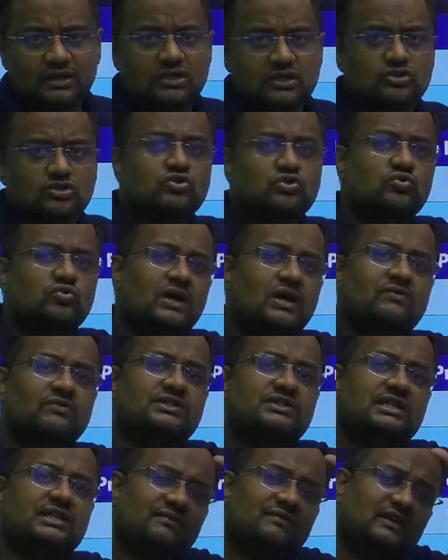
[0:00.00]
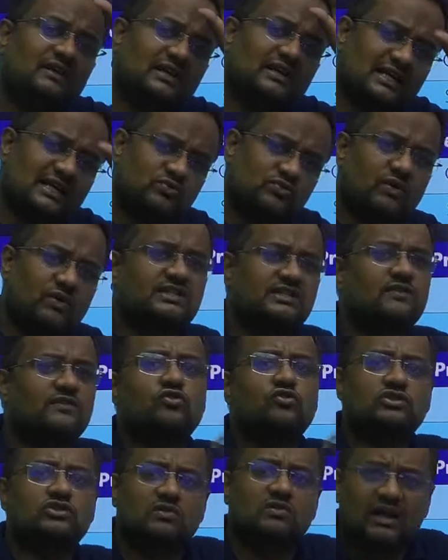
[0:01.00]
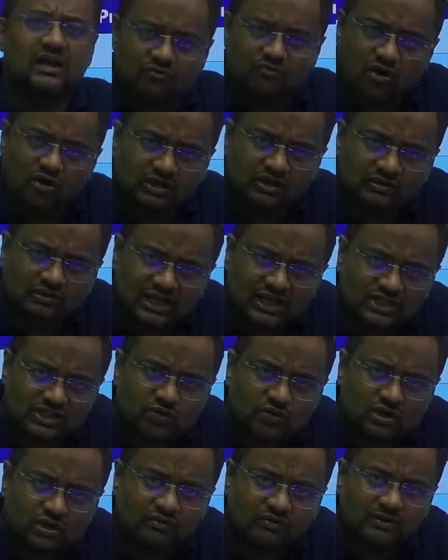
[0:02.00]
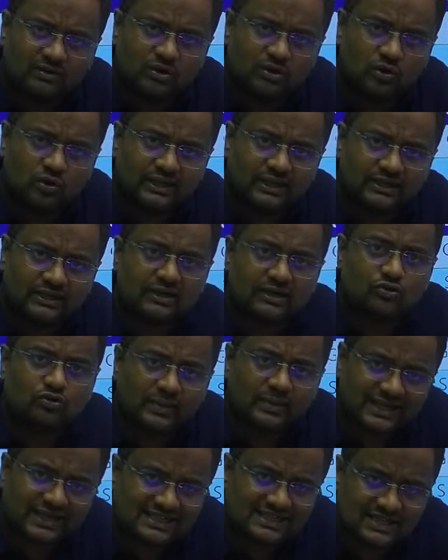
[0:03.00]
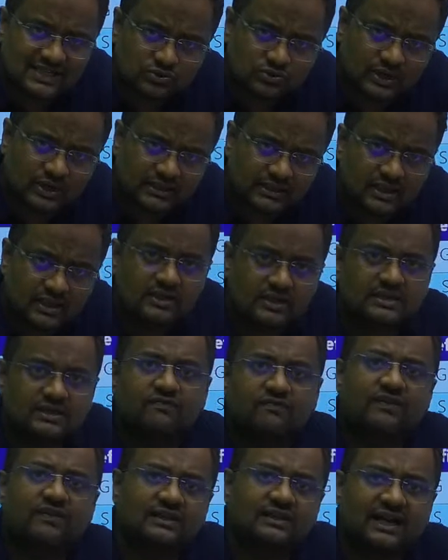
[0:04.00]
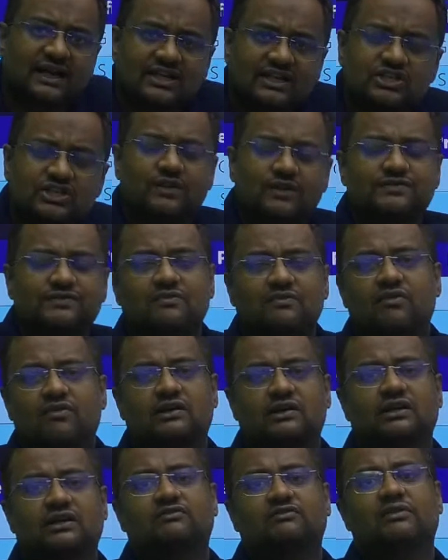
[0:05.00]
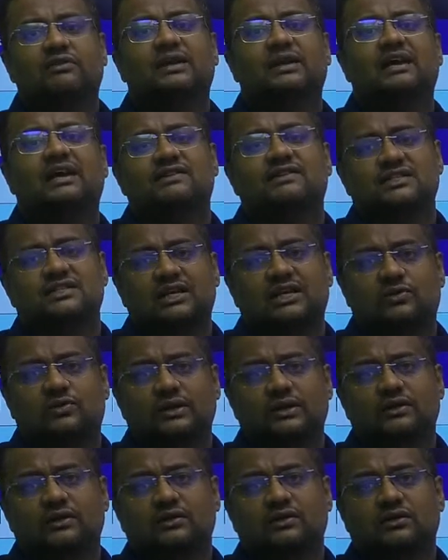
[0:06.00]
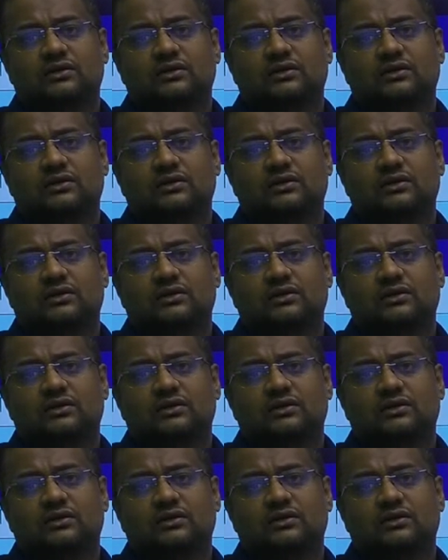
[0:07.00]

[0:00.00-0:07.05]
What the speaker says: So soil which is having less voids, of course, they will have water, less water will be going in now to make it saturate. Then further addition of some water, it will behave as a liquid.